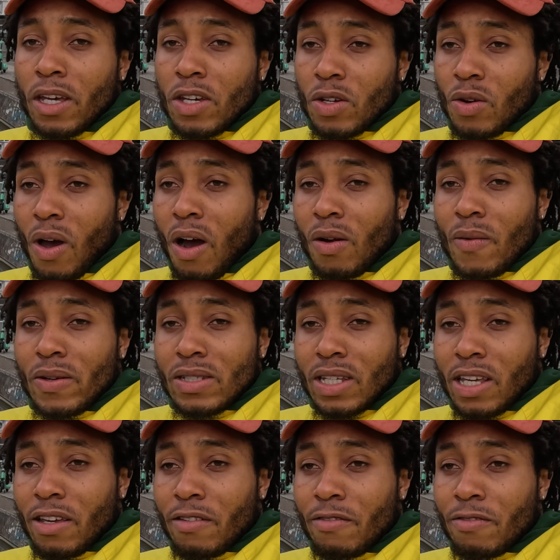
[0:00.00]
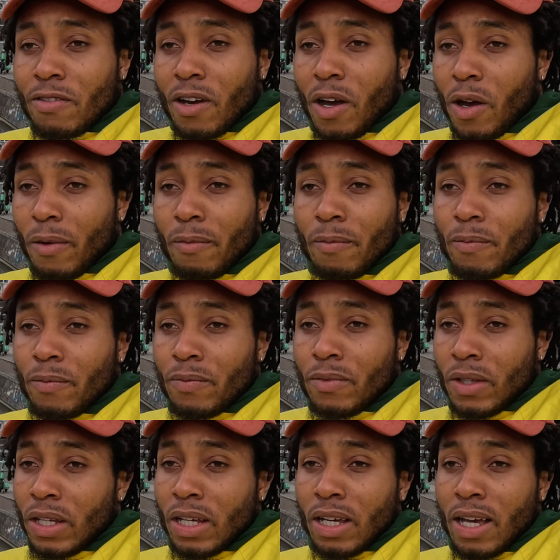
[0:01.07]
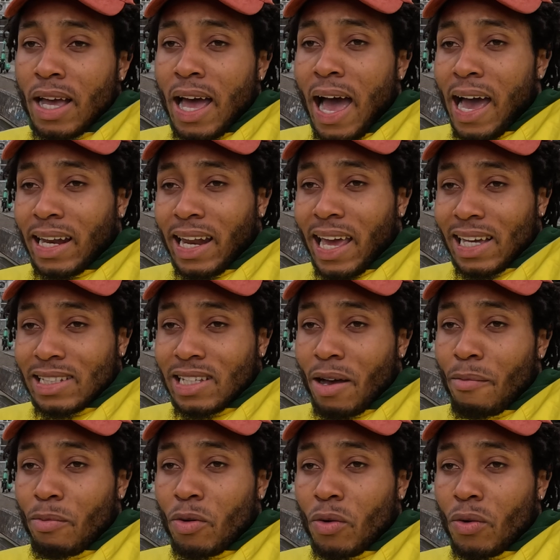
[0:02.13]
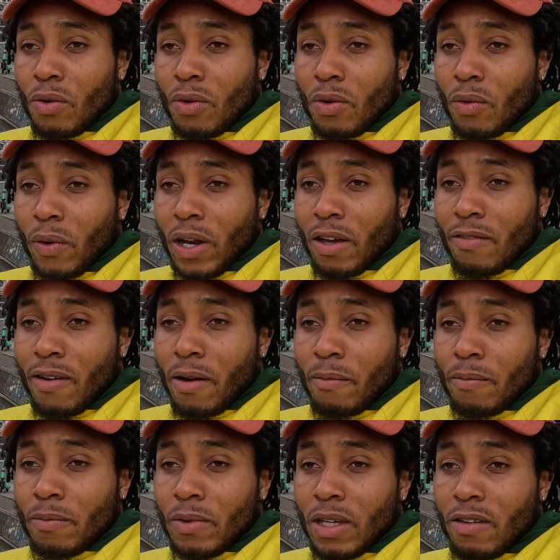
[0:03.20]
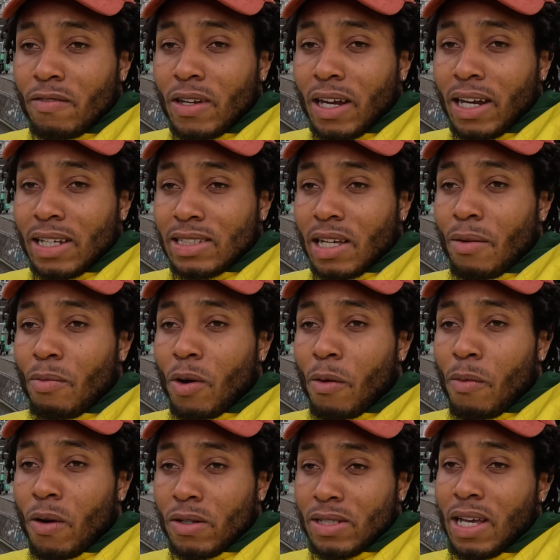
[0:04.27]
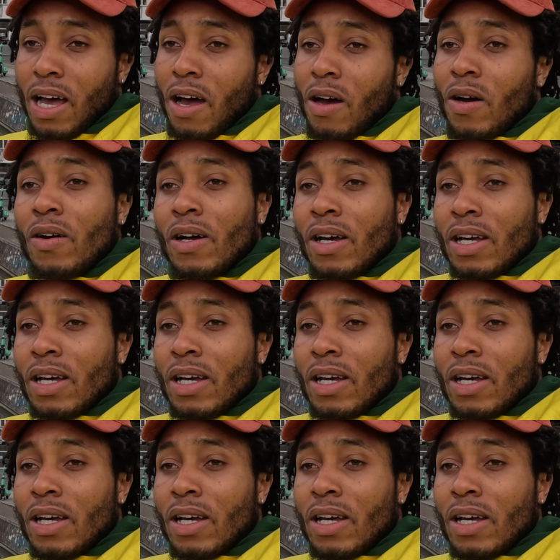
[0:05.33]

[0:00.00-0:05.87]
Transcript: I always give an example whenever I'm giving an example about how